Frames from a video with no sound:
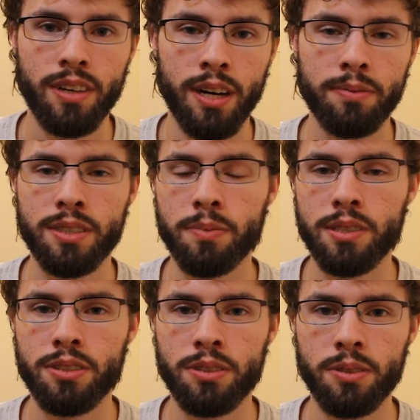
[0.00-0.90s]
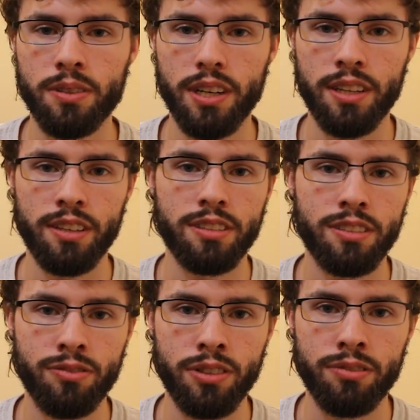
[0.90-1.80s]
I'm Timmy2, and this
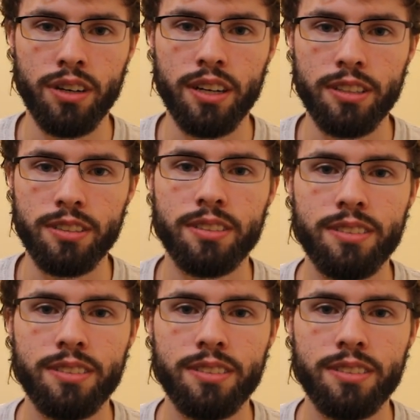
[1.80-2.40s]
is Viewfinder.